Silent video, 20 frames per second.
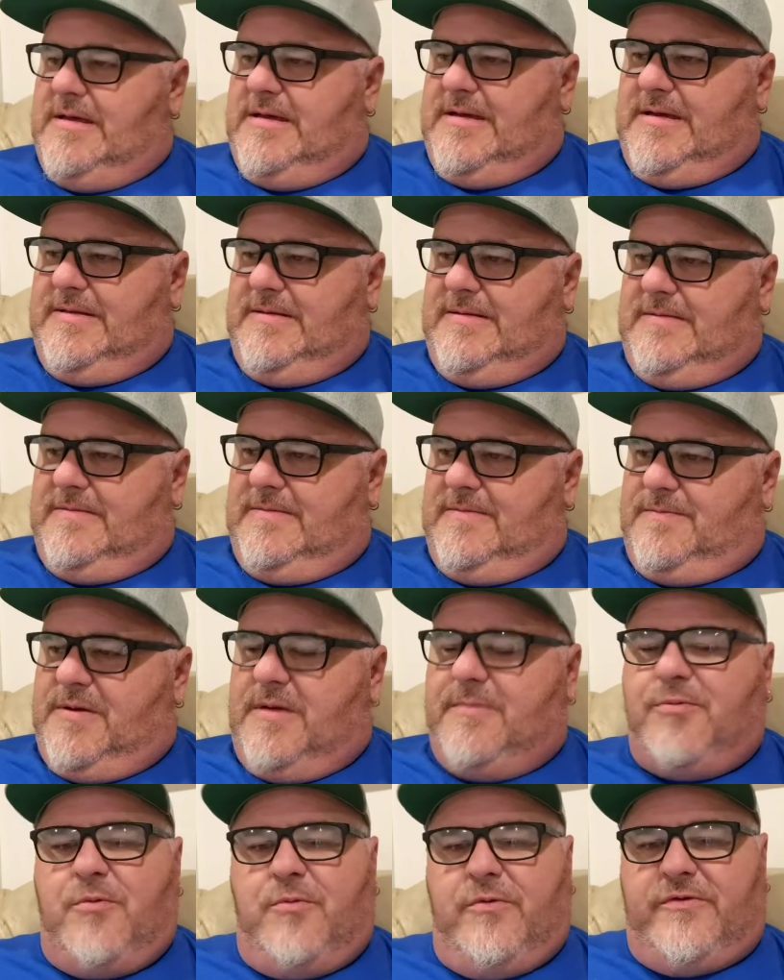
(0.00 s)
And
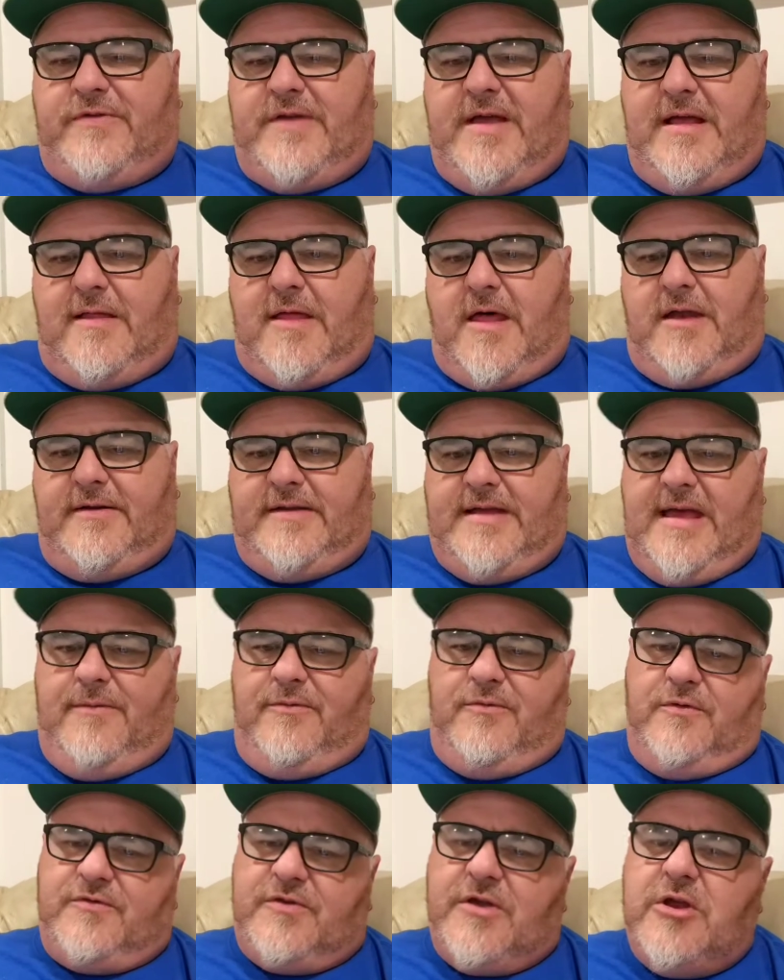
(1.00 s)
people will say a lot of times,
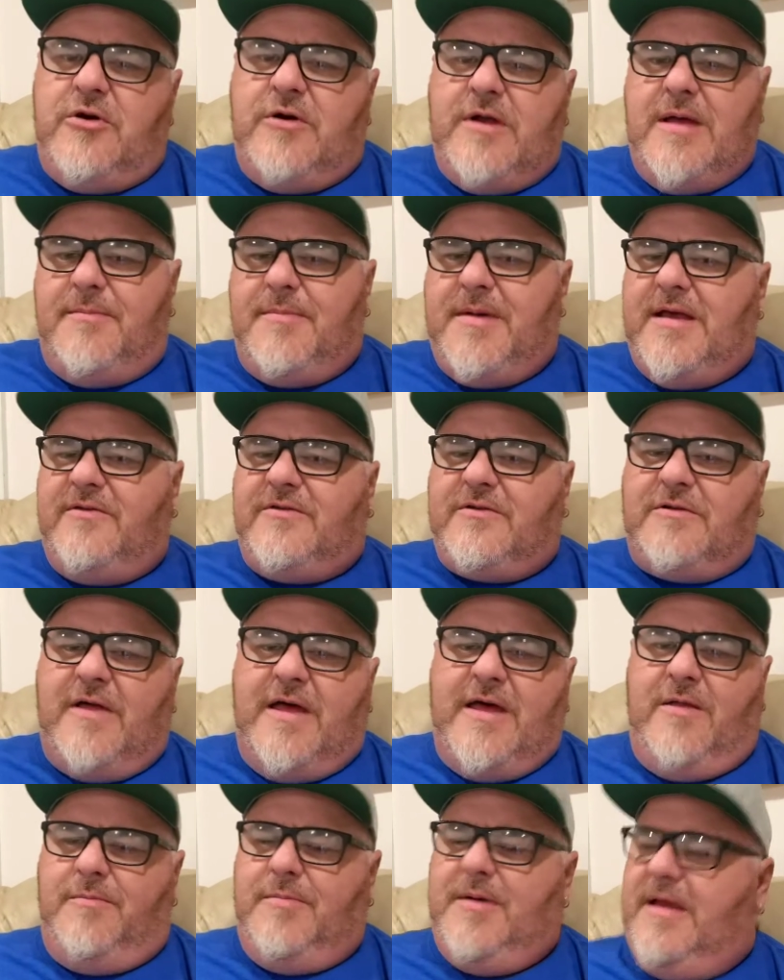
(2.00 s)
well, it's internet-based,
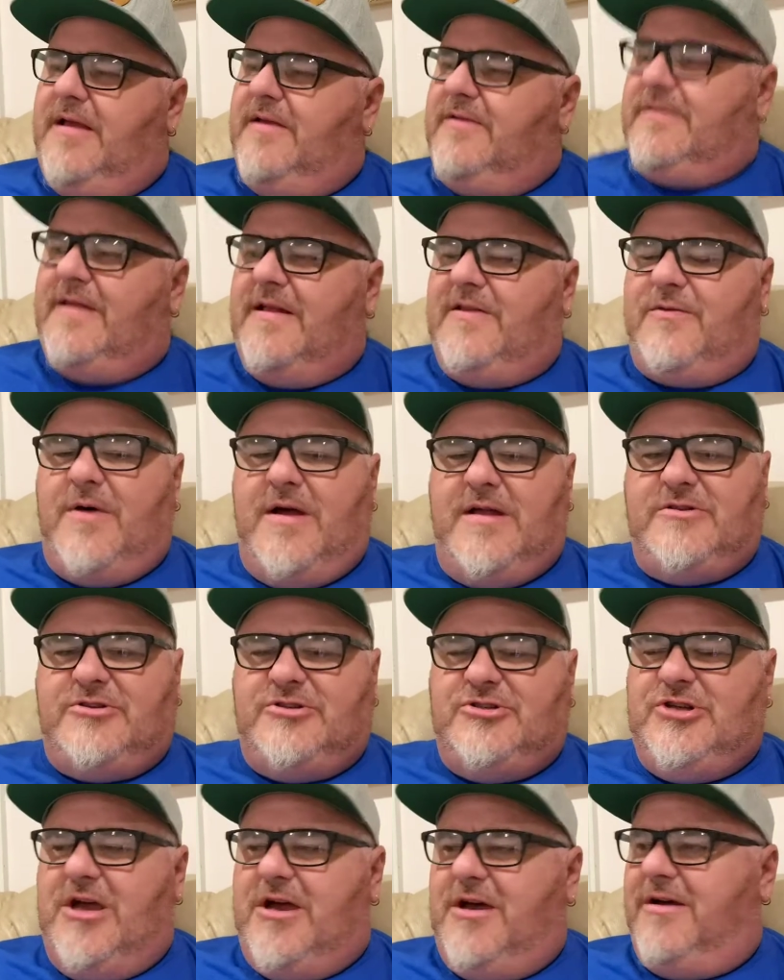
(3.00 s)
cloud-based, that's why it's
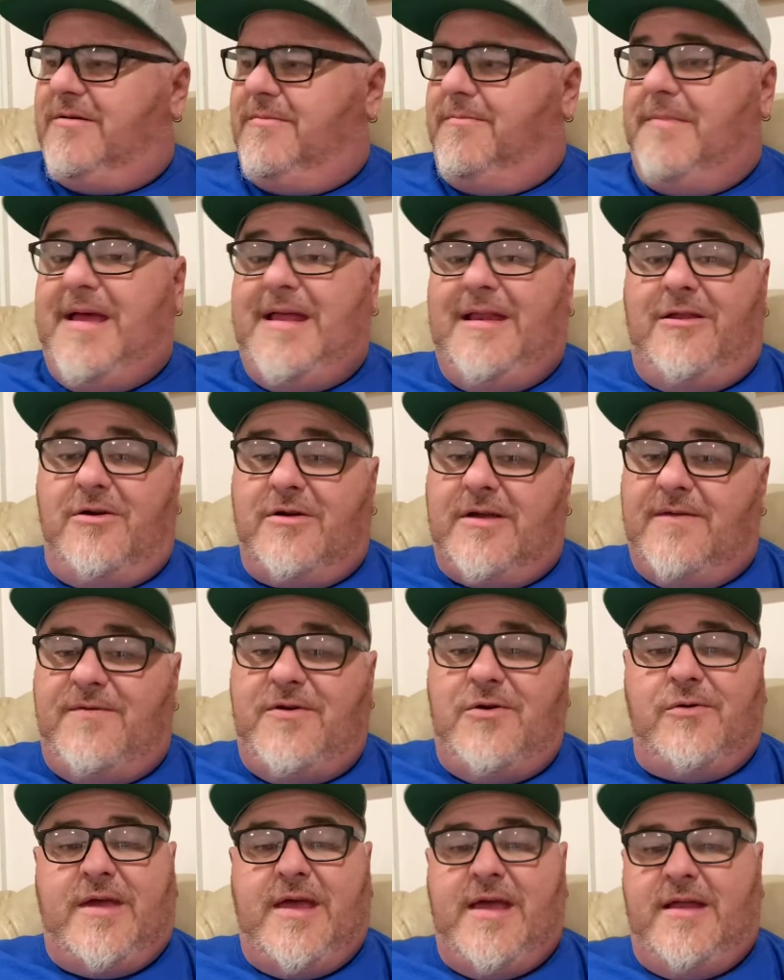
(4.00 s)
junk. Man, look, if
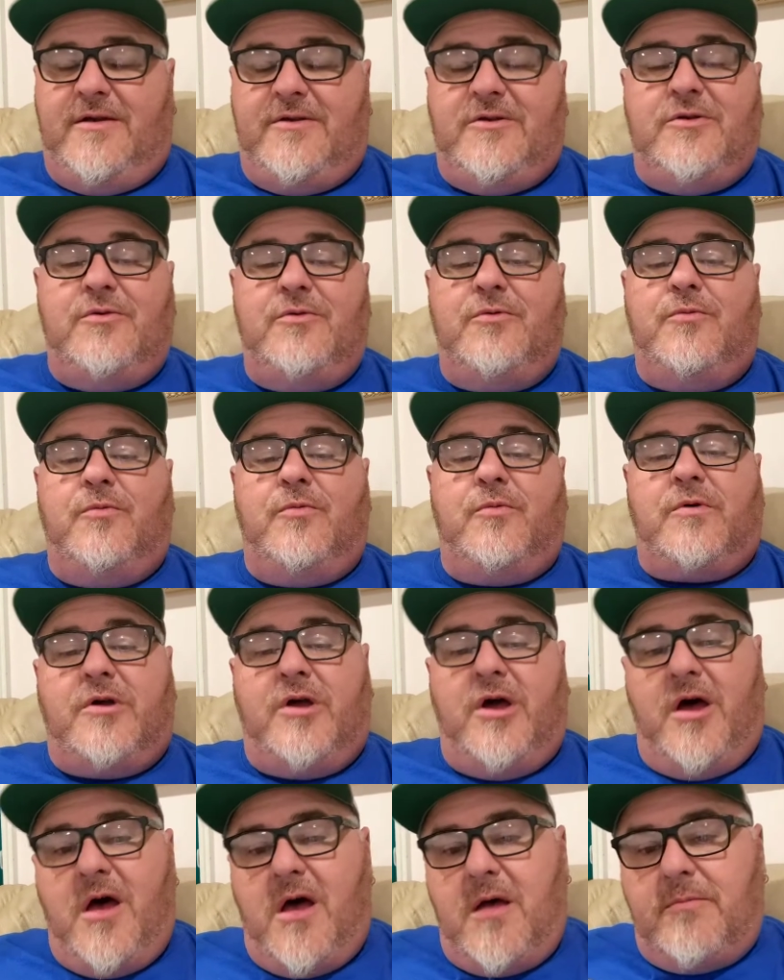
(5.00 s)
you can't do
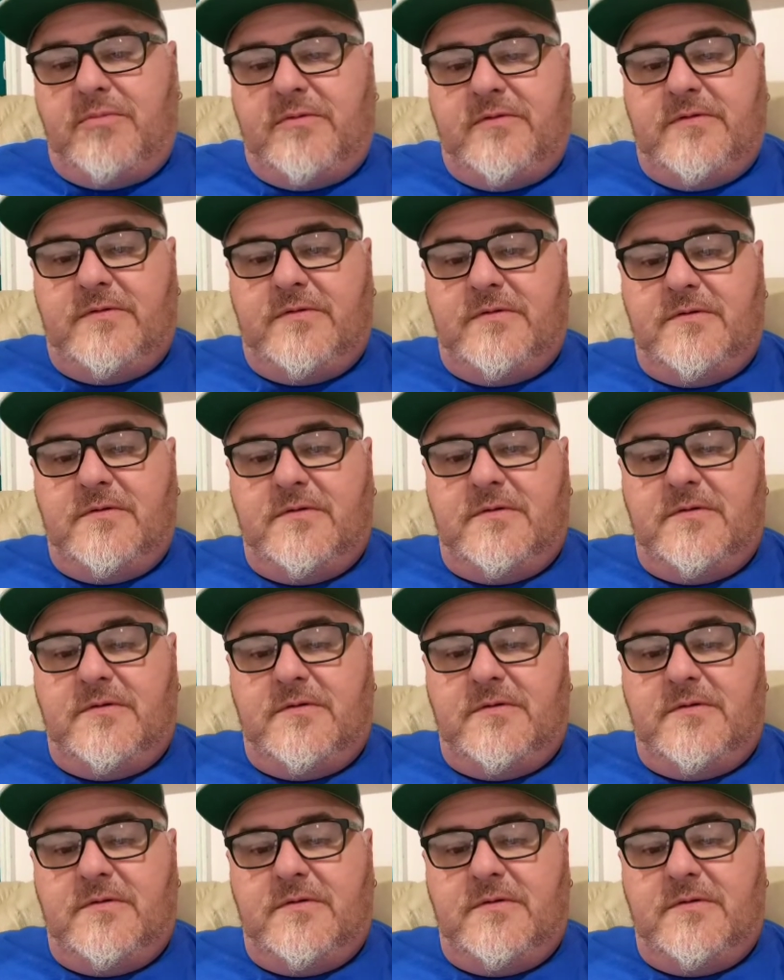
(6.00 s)
cups,